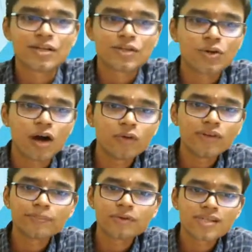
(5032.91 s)
So how
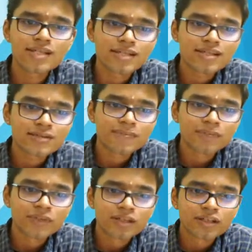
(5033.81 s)
we proceed is
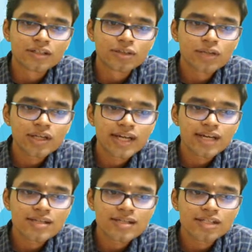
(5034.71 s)

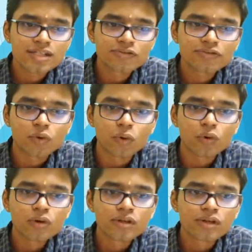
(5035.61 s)

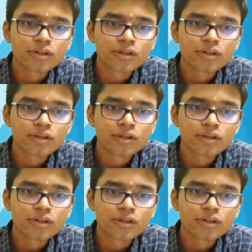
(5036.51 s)
264